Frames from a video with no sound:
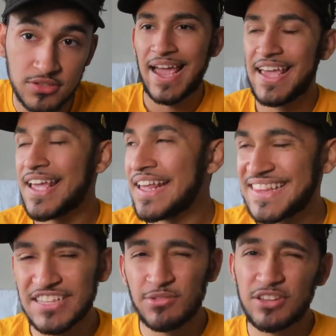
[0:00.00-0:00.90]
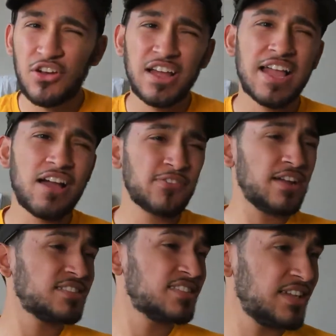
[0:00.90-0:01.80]
And that's really all I got for
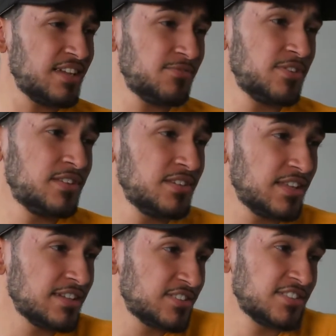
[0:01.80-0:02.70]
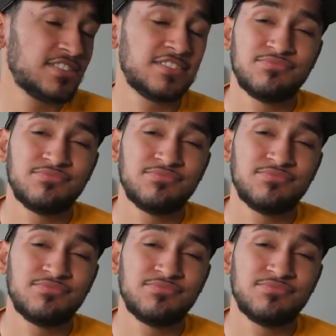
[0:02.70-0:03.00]
y'all today. Really, that just